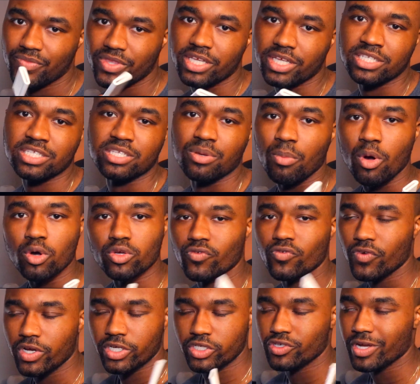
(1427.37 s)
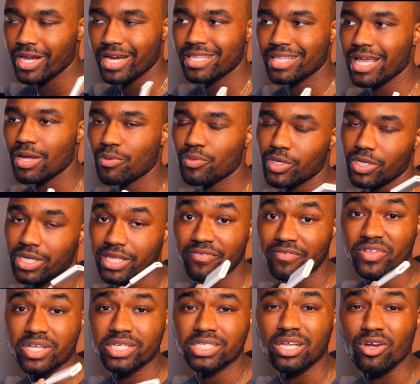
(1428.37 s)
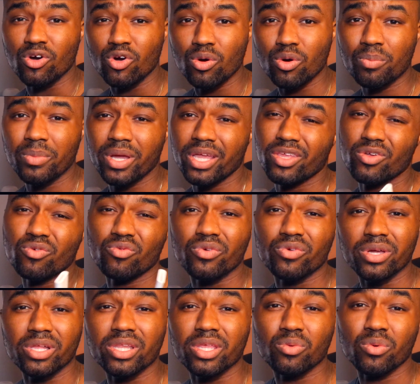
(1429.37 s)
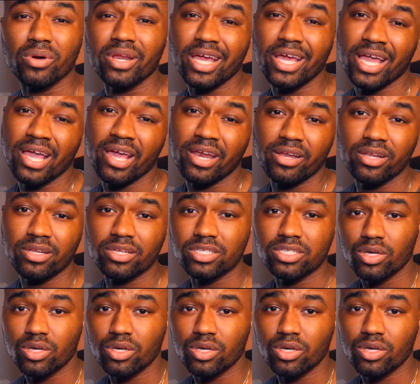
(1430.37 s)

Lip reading: that's the most frustrating thing when you leave this at home and you really want to edit.